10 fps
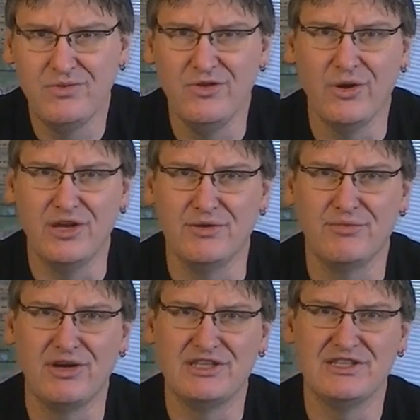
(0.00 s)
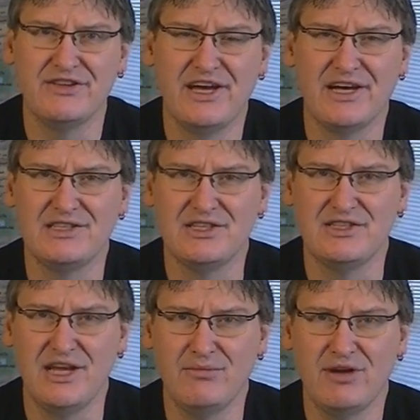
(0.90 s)
No idea what the price is on that because
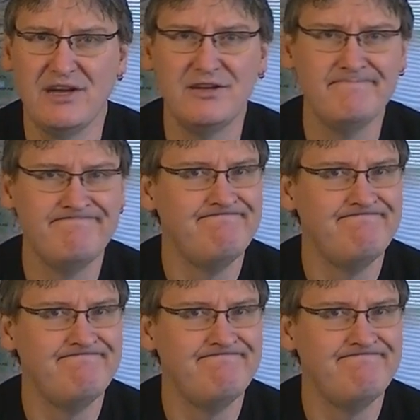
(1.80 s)
it's name brand.